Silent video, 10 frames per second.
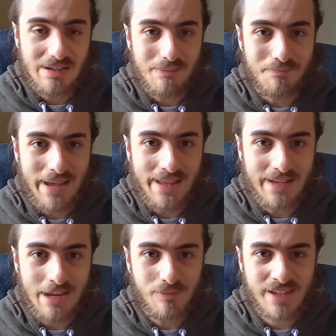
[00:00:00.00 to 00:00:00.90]
man
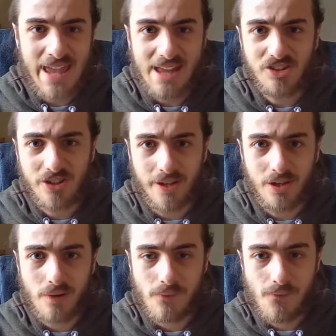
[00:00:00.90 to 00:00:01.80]
named Kenta,